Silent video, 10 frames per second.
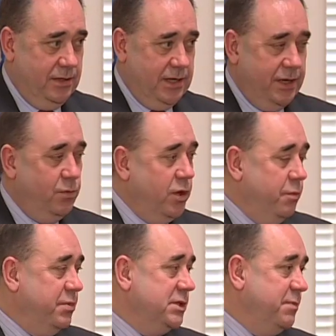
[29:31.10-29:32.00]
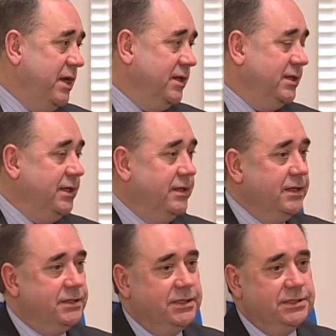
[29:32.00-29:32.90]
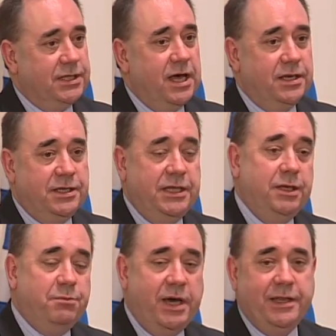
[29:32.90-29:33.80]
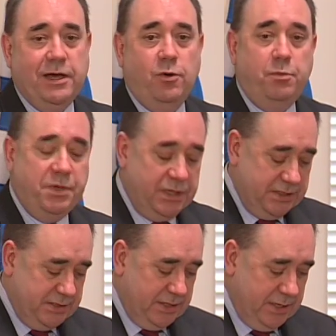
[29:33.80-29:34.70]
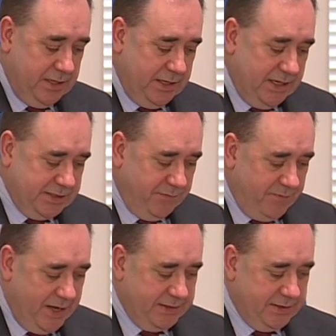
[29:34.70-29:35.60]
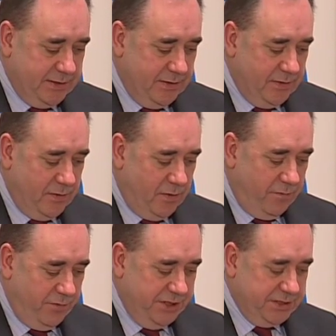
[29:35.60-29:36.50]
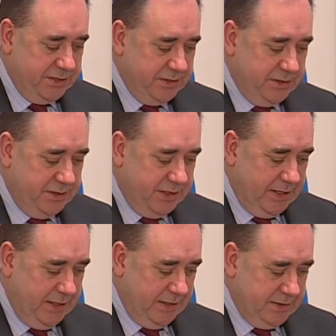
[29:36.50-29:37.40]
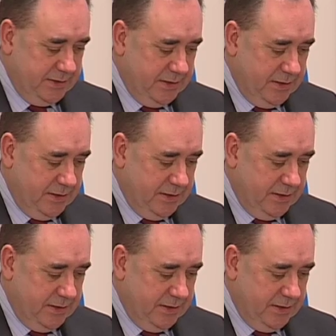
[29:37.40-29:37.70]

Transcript: And the world prosperity that is guaranteed by that openness is a factor of recent decades.